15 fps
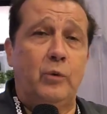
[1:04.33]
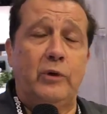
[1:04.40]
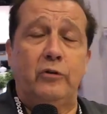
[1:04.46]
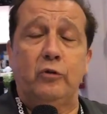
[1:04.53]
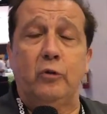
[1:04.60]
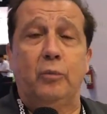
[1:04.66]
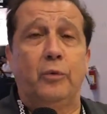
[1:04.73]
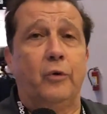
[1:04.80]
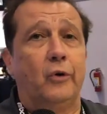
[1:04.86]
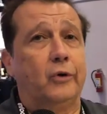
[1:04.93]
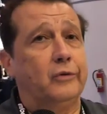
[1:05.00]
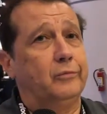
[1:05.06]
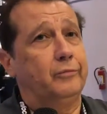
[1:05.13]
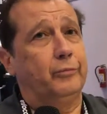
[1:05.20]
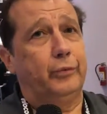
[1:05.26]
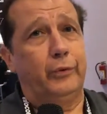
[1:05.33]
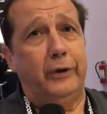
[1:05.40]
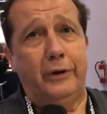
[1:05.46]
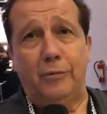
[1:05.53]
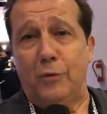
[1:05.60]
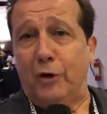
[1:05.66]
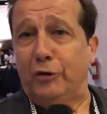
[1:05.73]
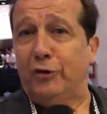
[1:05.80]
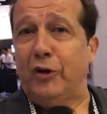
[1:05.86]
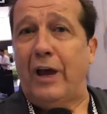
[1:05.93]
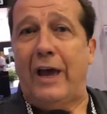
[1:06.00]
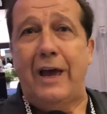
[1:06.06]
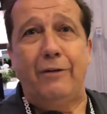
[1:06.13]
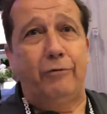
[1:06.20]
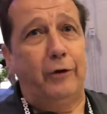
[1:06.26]
we support pretty much
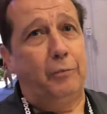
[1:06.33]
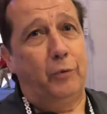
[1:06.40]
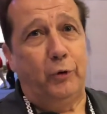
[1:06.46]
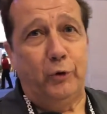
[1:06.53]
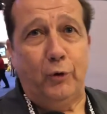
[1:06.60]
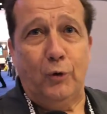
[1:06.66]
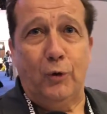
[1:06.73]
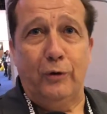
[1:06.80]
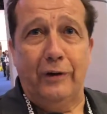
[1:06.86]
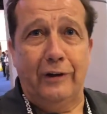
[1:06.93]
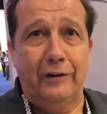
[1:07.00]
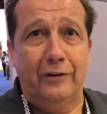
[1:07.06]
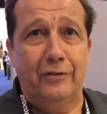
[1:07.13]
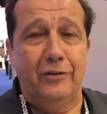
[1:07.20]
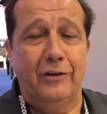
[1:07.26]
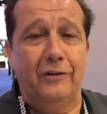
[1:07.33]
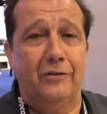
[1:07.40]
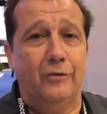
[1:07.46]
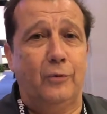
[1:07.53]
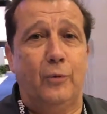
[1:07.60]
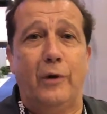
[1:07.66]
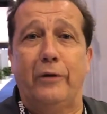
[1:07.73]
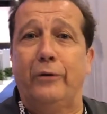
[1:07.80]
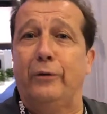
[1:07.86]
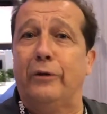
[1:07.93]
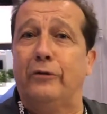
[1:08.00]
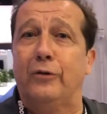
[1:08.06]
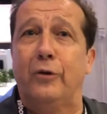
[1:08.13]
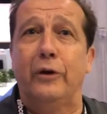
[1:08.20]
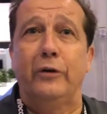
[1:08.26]
every protocol that exists, whether
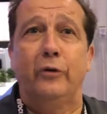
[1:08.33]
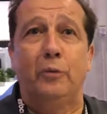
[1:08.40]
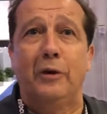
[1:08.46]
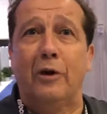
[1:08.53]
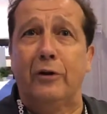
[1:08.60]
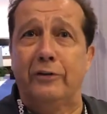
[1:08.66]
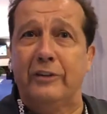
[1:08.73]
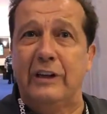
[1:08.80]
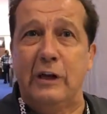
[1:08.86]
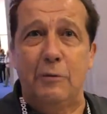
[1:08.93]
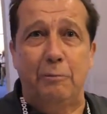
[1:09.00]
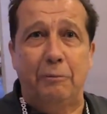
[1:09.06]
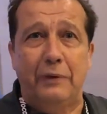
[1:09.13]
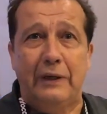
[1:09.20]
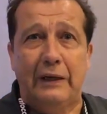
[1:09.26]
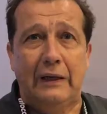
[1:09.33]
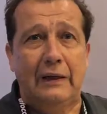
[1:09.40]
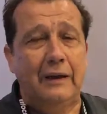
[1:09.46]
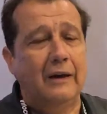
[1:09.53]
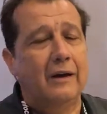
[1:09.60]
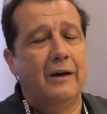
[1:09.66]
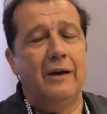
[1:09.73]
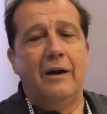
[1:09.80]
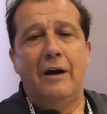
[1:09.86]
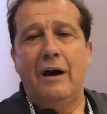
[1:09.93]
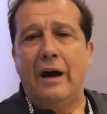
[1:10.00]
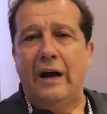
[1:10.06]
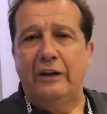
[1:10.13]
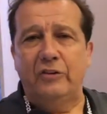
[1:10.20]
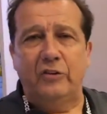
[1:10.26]
it's going to be RTMP,
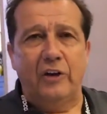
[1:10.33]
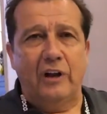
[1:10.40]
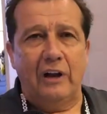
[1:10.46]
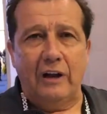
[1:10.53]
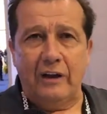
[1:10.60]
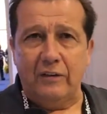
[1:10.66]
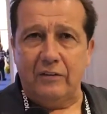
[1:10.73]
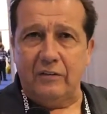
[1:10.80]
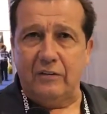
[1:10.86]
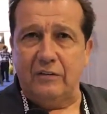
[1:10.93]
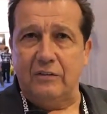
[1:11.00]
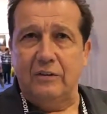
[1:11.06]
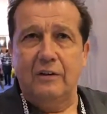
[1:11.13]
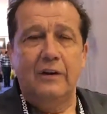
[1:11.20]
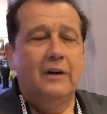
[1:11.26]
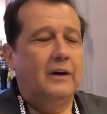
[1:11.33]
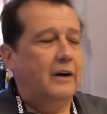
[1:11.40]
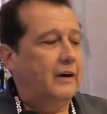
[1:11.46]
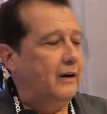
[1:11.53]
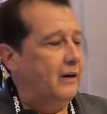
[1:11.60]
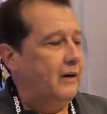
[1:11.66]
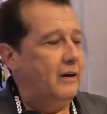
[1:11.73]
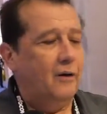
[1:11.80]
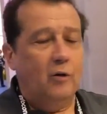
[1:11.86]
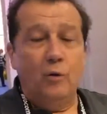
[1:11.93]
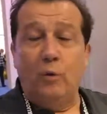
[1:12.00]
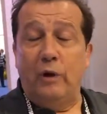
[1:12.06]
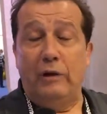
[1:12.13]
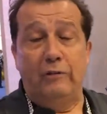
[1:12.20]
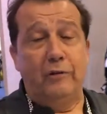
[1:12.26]
HLS, uh,
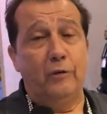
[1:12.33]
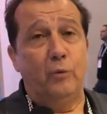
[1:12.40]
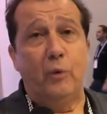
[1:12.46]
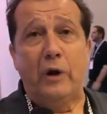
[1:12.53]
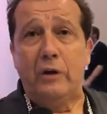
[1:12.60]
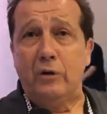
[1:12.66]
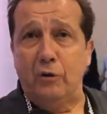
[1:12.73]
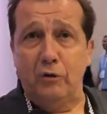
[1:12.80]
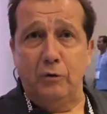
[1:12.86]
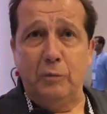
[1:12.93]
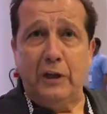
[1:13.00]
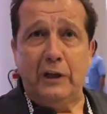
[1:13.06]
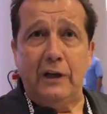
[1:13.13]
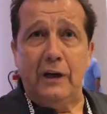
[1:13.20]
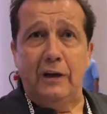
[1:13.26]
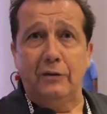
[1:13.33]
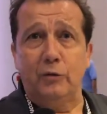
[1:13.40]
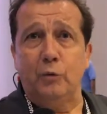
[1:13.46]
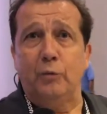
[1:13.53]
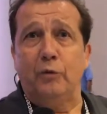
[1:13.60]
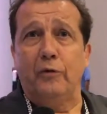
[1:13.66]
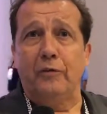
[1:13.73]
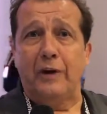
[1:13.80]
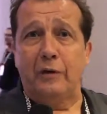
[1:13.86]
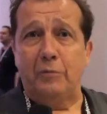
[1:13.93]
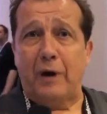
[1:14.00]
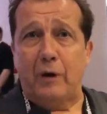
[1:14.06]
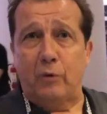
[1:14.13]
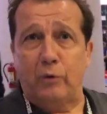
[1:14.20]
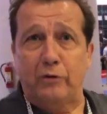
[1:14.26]
even Windows Media to provide
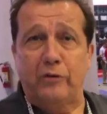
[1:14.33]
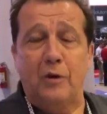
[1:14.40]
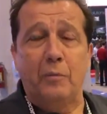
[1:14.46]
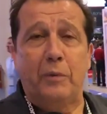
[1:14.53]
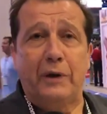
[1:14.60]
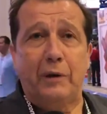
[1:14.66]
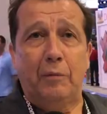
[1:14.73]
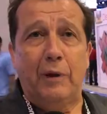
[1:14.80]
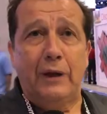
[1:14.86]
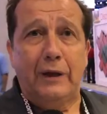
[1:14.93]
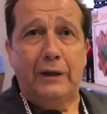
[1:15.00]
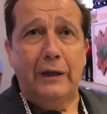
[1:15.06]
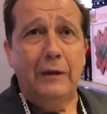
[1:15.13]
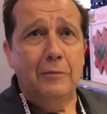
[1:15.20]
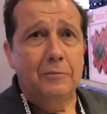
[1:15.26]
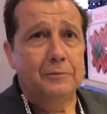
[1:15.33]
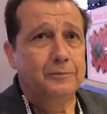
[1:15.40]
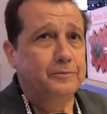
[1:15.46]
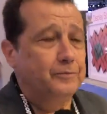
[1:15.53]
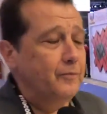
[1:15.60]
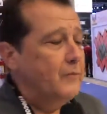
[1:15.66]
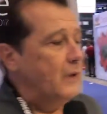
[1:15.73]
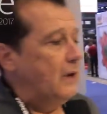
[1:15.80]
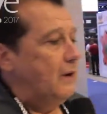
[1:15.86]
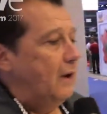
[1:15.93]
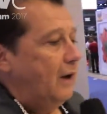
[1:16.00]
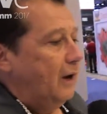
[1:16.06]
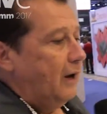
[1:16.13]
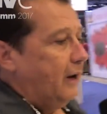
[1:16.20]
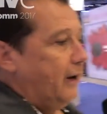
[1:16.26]
backwards compatibility.
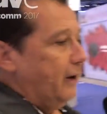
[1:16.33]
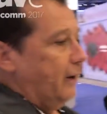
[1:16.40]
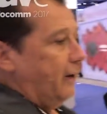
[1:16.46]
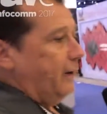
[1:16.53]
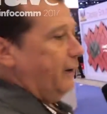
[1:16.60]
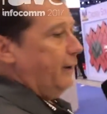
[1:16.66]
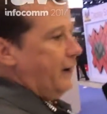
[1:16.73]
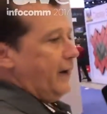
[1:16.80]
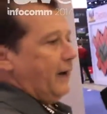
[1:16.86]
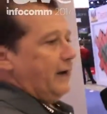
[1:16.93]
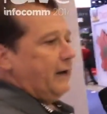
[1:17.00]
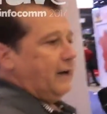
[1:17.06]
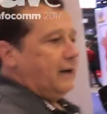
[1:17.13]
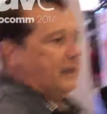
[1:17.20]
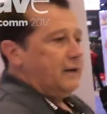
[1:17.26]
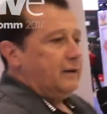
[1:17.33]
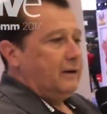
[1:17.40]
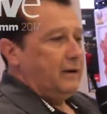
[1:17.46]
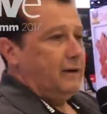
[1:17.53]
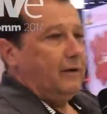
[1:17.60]
Uh, and